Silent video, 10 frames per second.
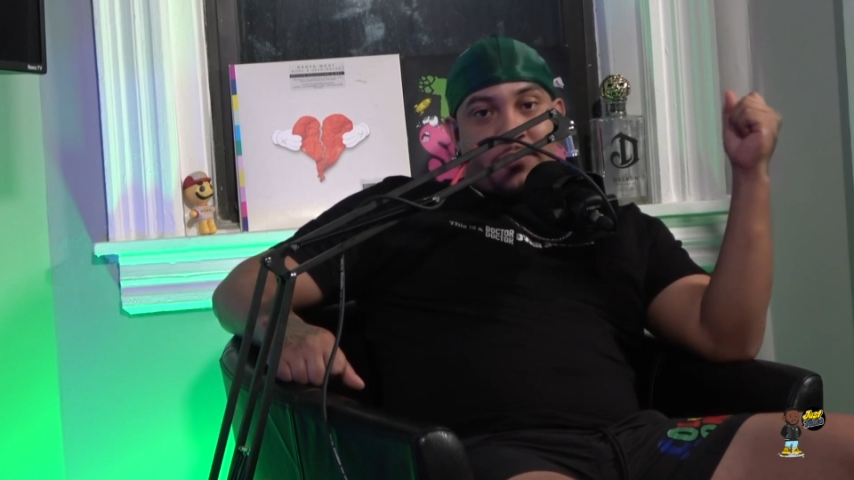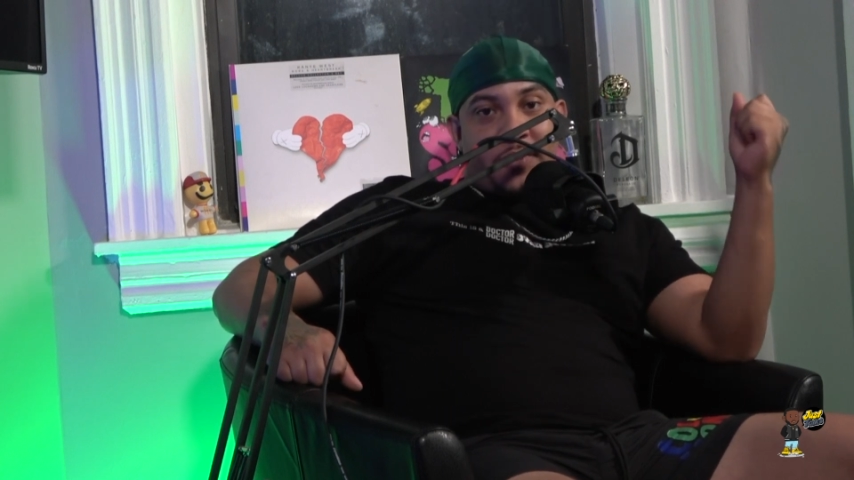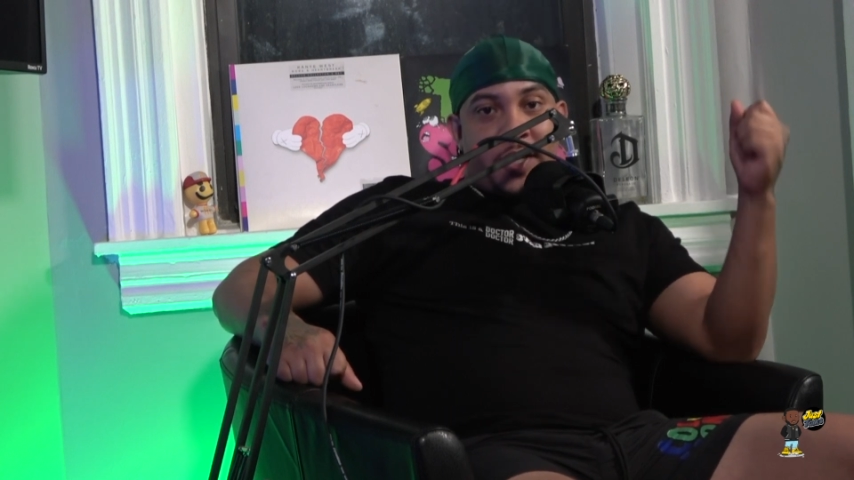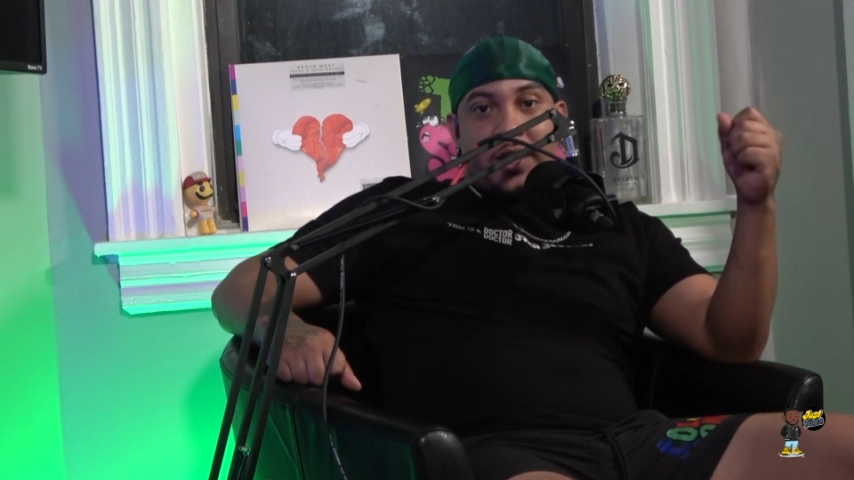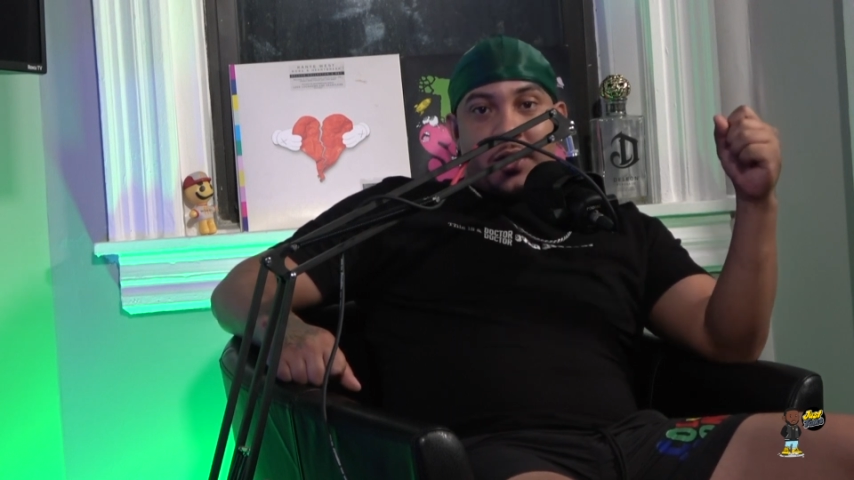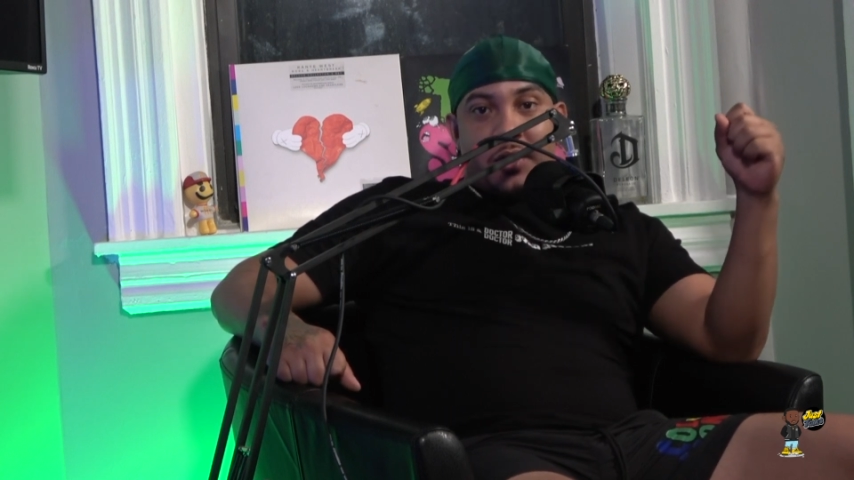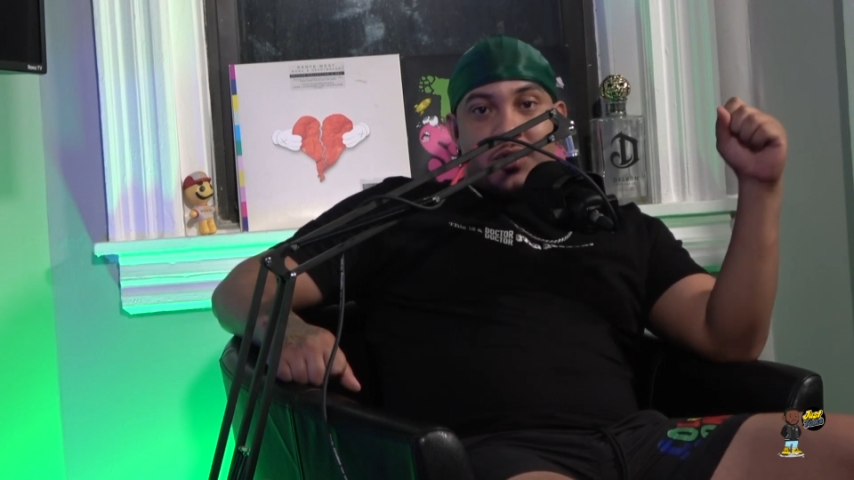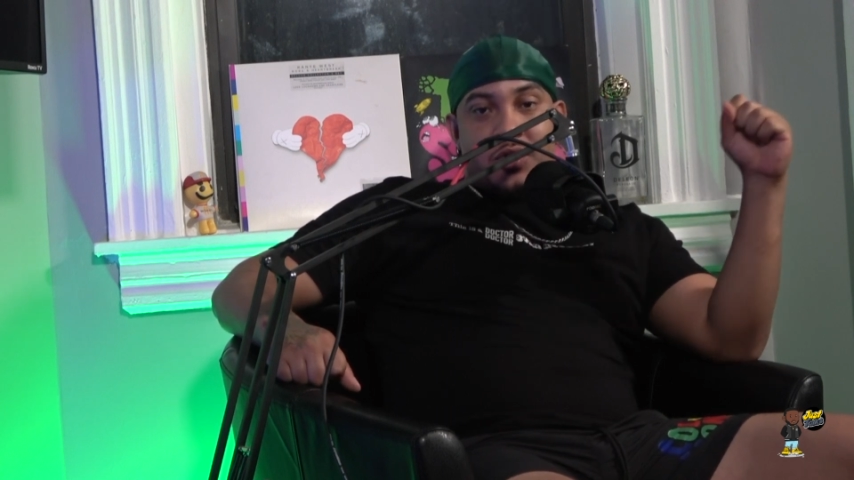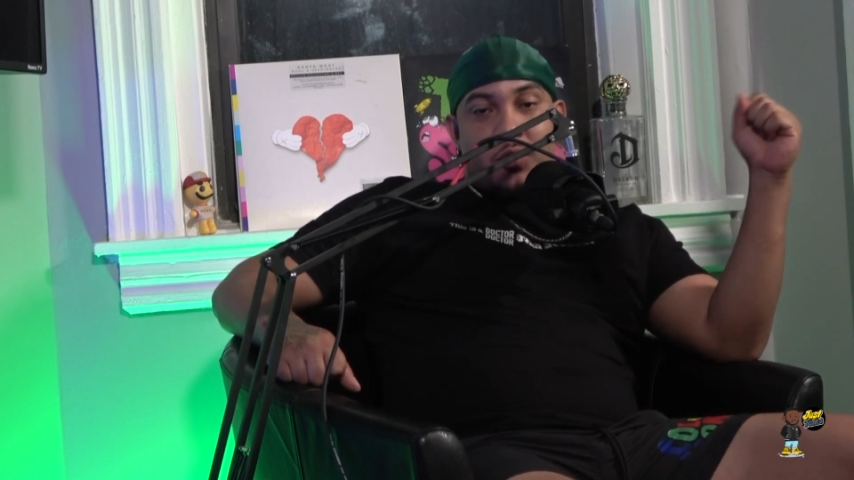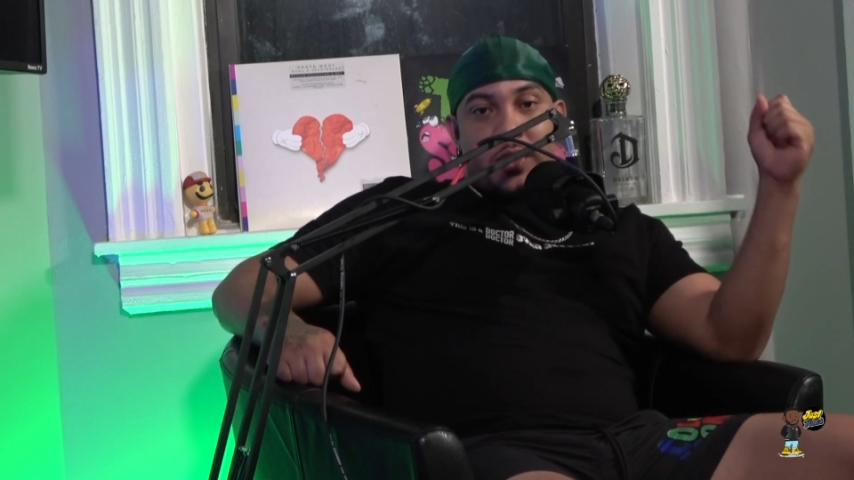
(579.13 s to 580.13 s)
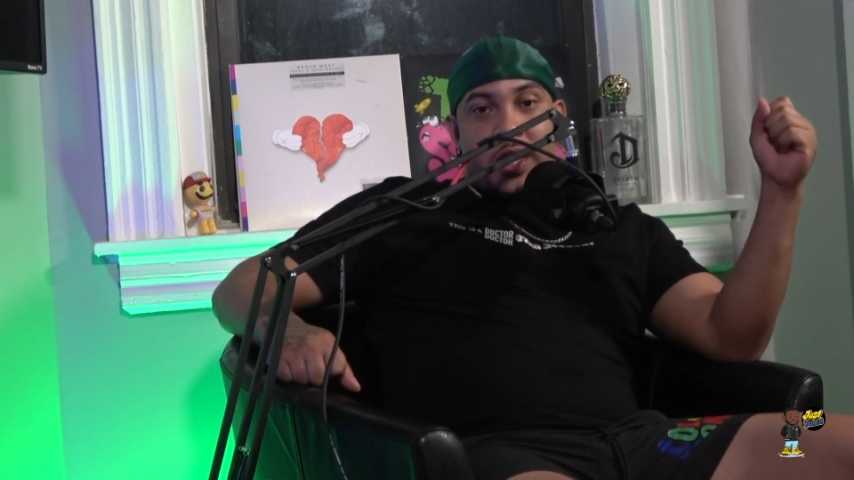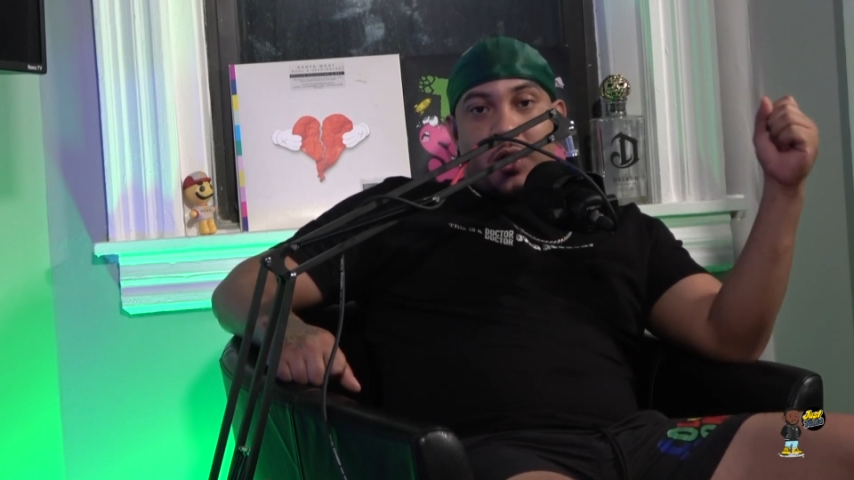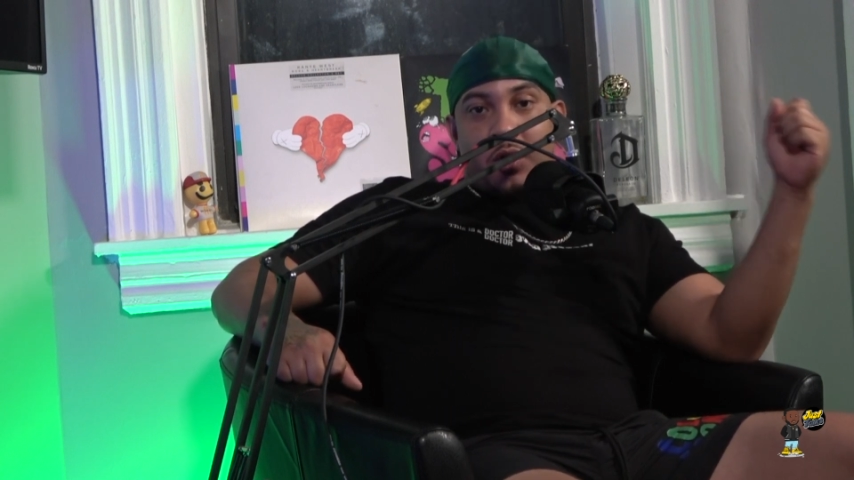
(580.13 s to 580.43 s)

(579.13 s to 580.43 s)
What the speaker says: flair to when I